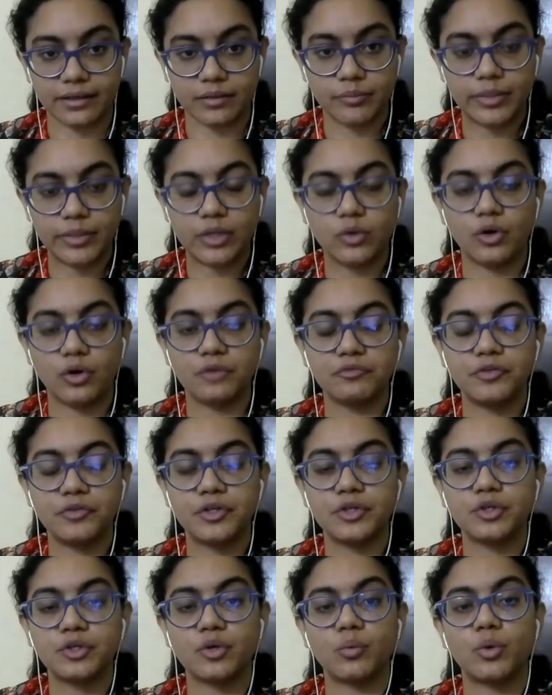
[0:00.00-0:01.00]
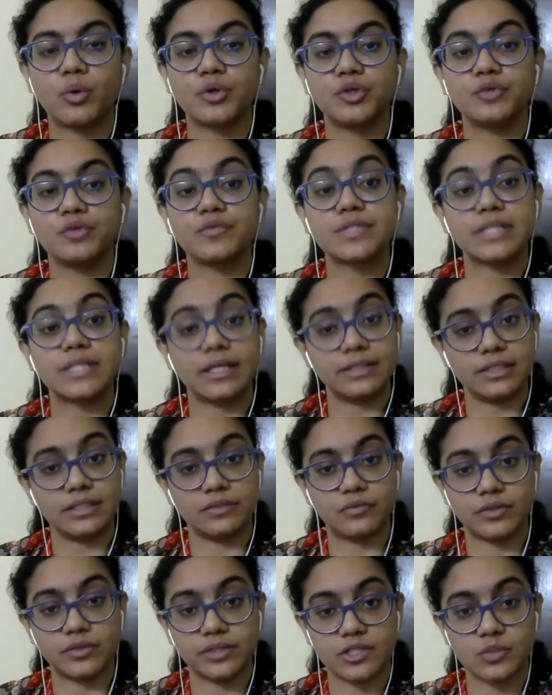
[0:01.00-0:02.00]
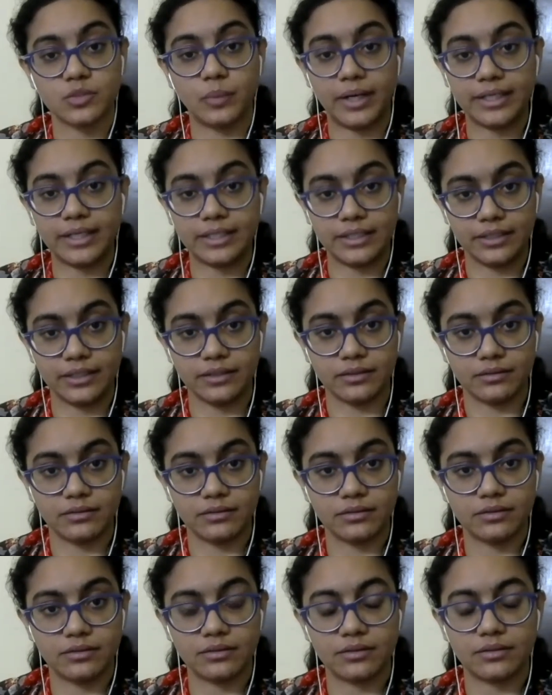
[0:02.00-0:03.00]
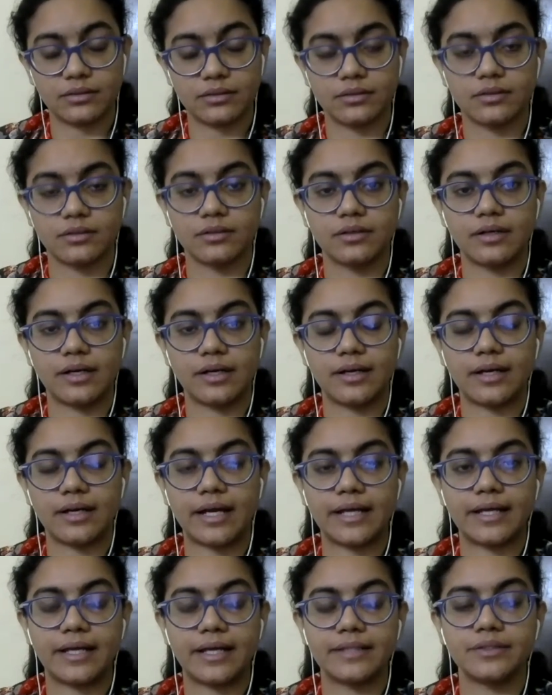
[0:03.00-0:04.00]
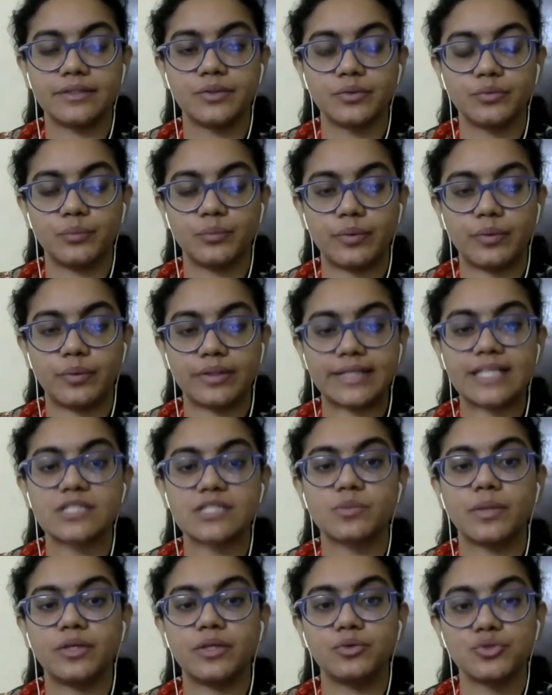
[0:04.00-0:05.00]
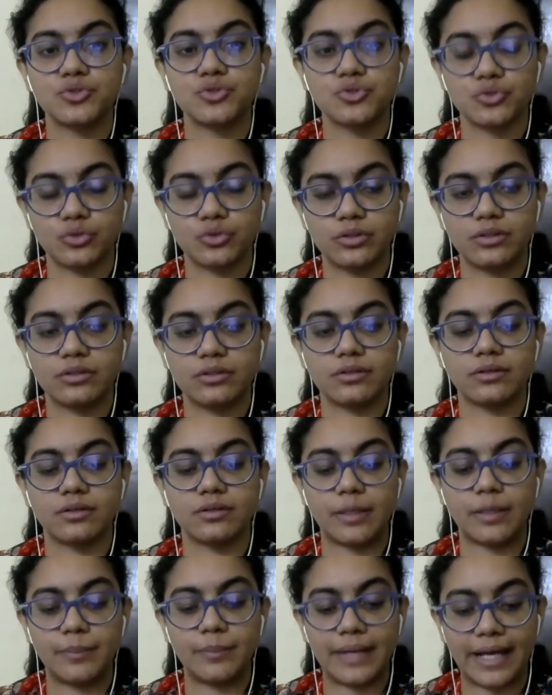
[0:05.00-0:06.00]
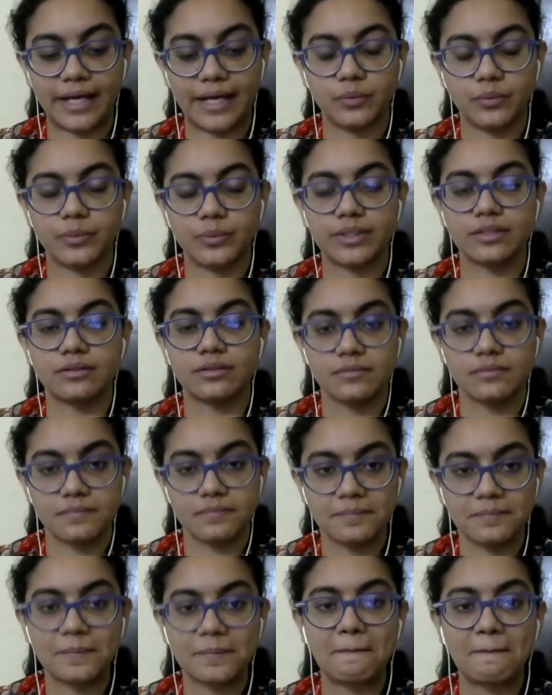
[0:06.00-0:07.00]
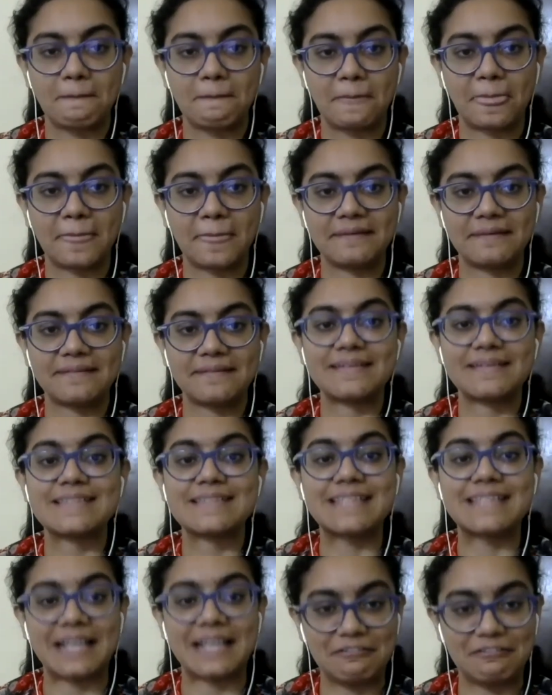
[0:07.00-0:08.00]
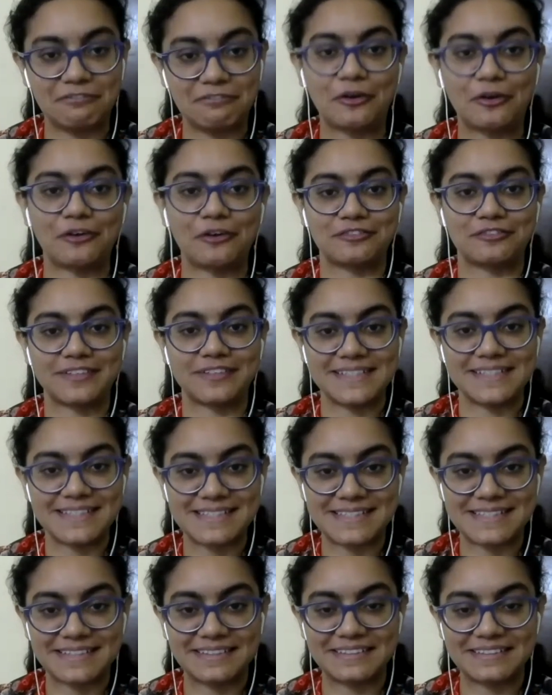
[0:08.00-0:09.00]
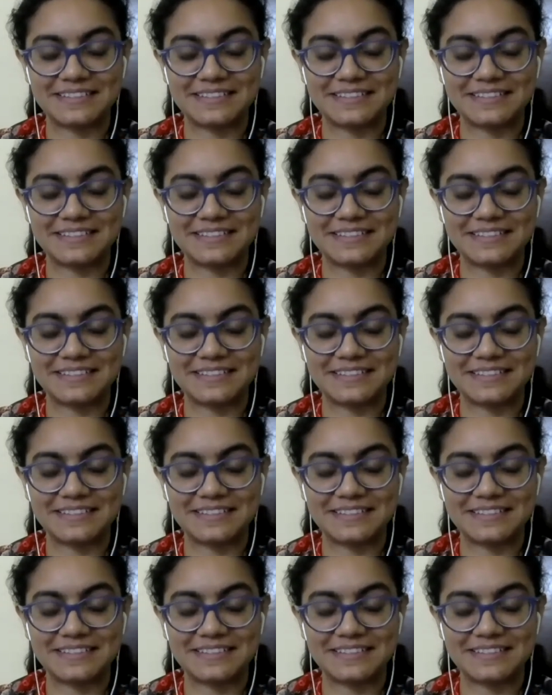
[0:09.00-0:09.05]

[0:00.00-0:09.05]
Be confident of what you've studied for this 1 year. uh, and that's when you should apply with self-confidence.